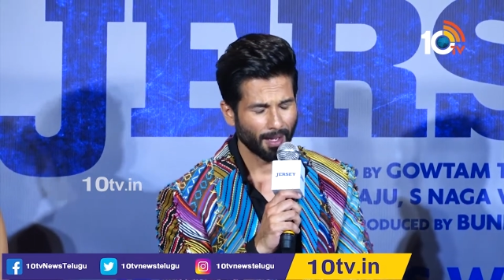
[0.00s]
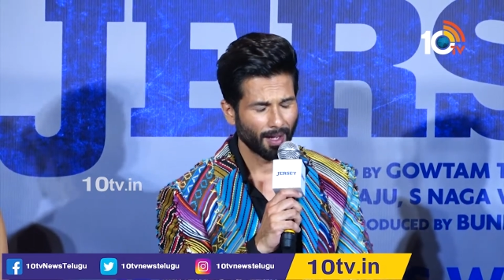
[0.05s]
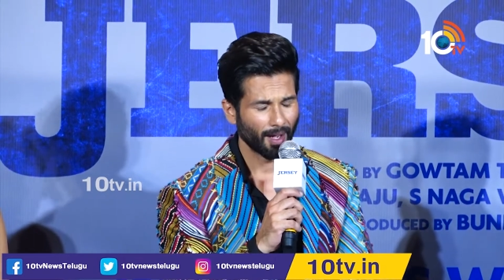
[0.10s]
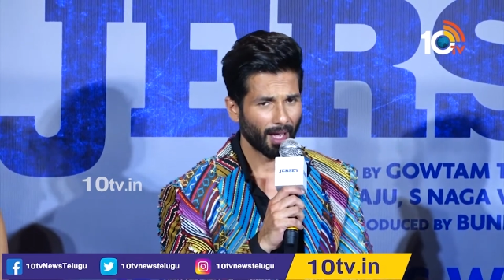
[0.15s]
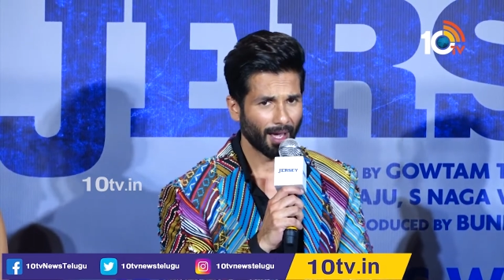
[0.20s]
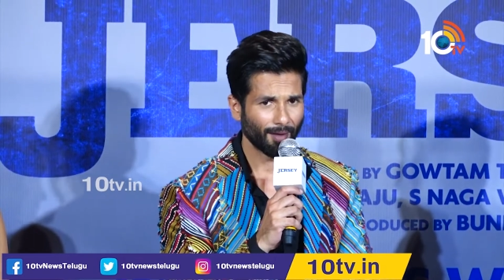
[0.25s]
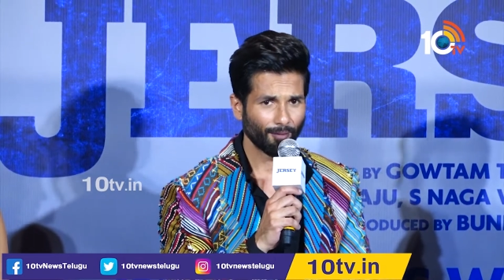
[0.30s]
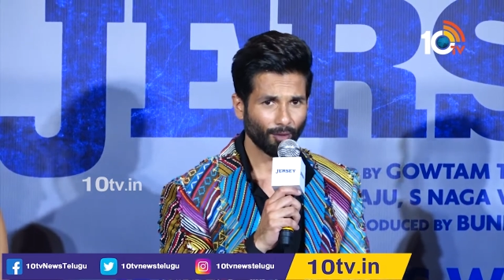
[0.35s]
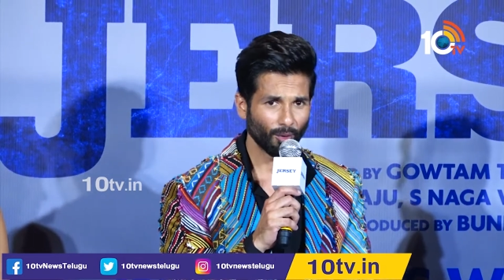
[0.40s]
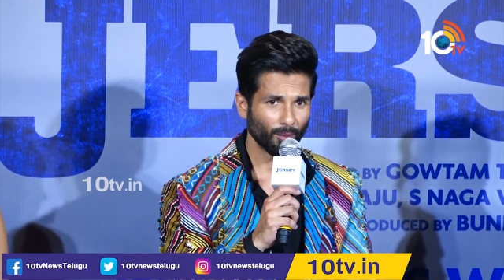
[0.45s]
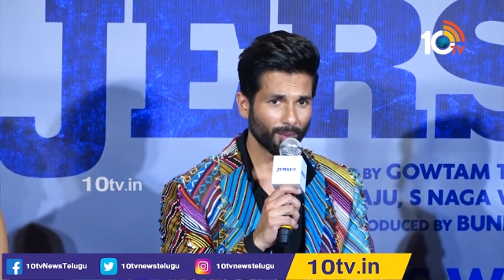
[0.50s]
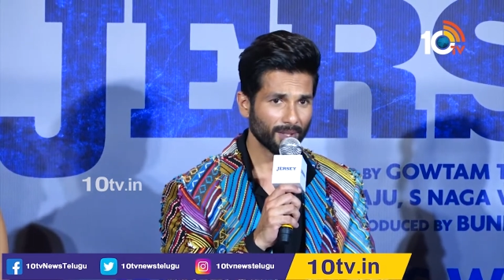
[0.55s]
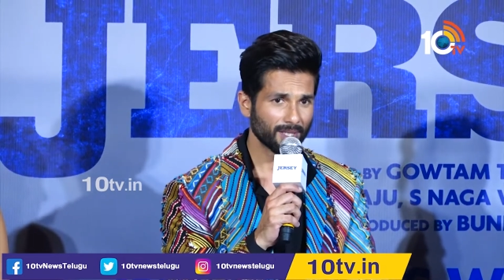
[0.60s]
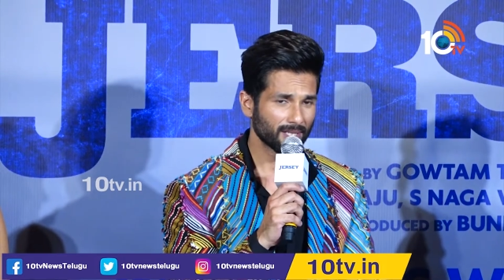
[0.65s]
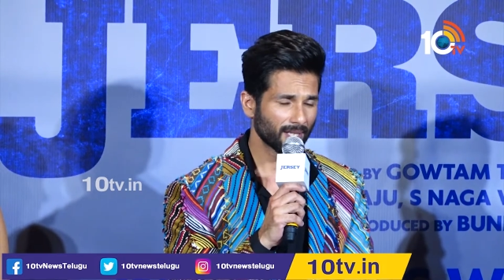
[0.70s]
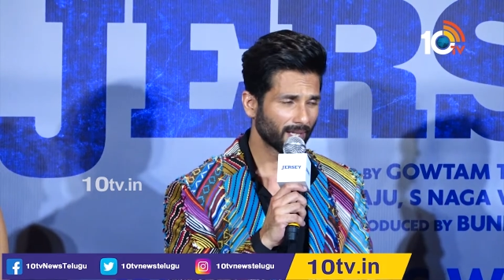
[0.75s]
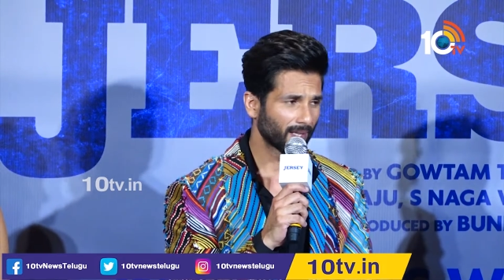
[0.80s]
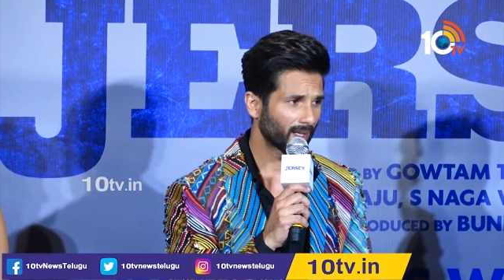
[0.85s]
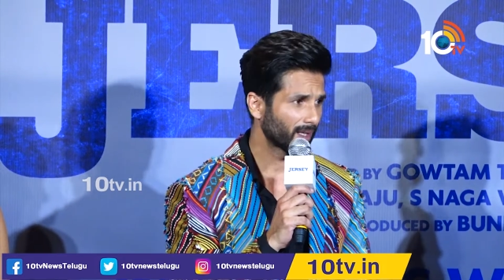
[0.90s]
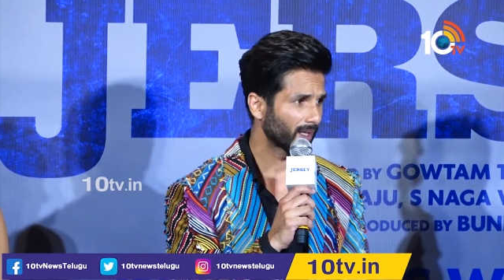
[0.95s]
I've always
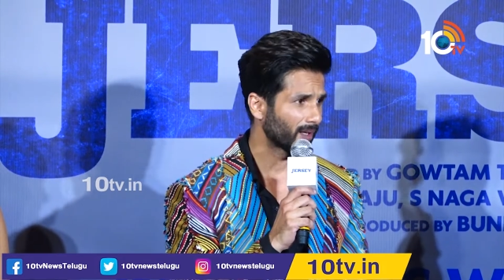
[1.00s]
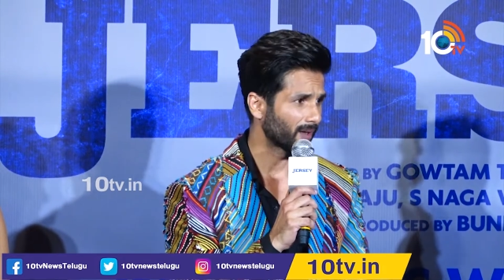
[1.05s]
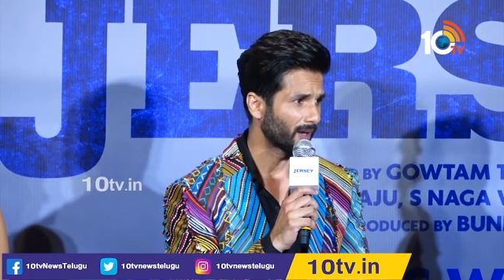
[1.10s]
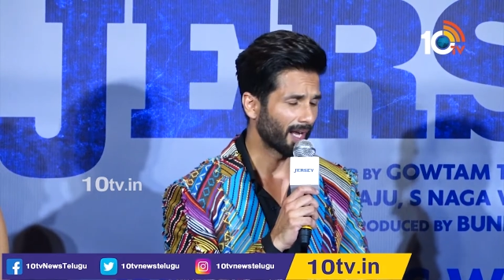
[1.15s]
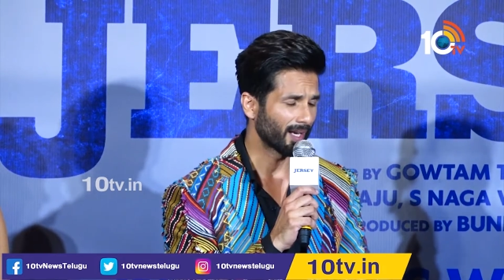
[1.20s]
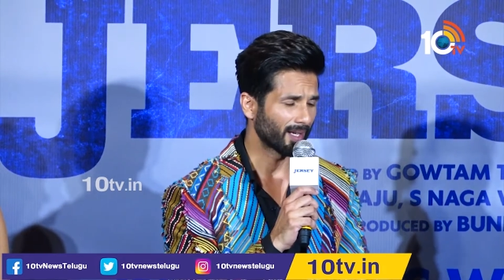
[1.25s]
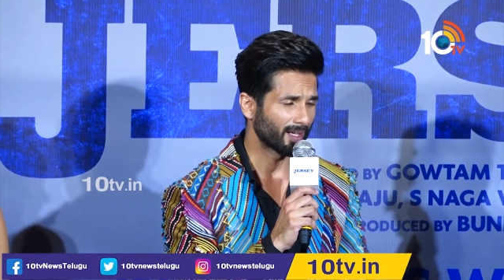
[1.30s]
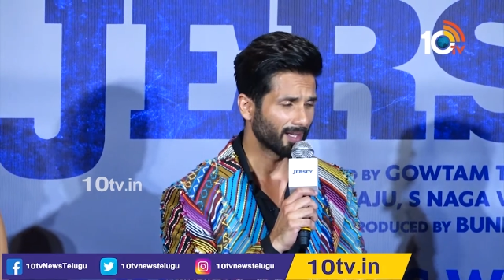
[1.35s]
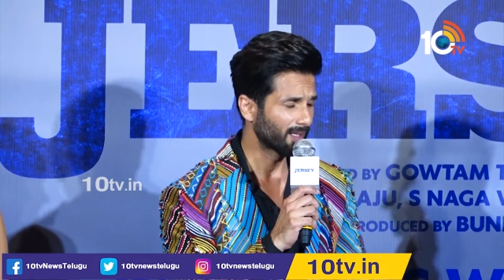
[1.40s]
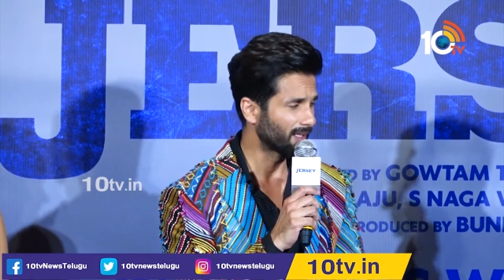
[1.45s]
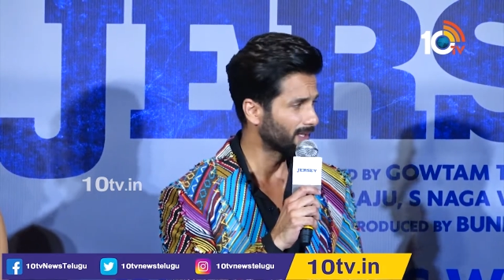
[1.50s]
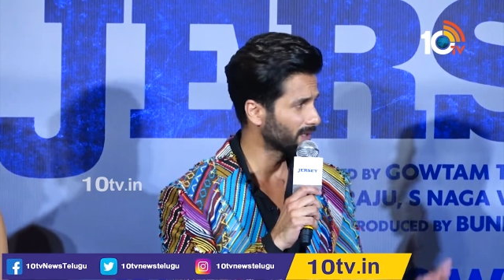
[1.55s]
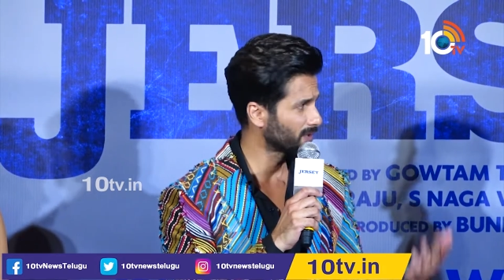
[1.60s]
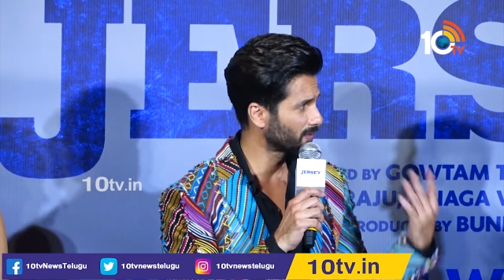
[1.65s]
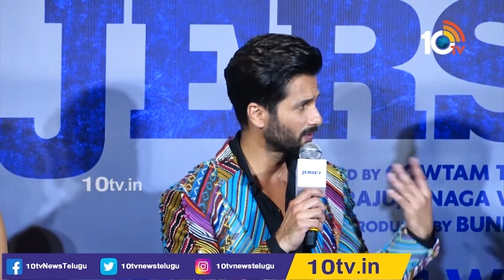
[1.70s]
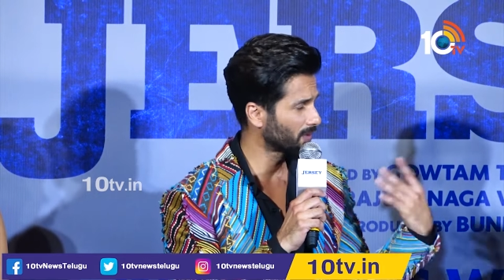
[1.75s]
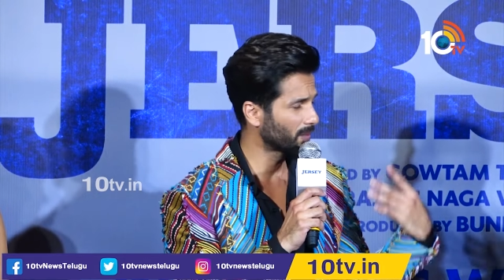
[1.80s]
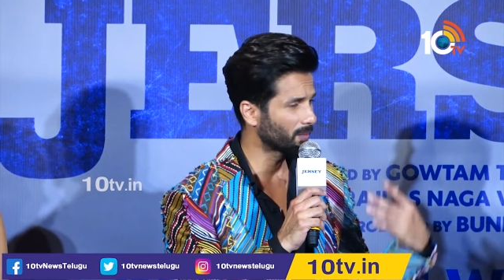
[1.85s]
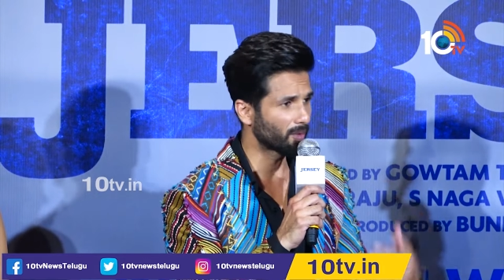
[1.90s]
said that I did this film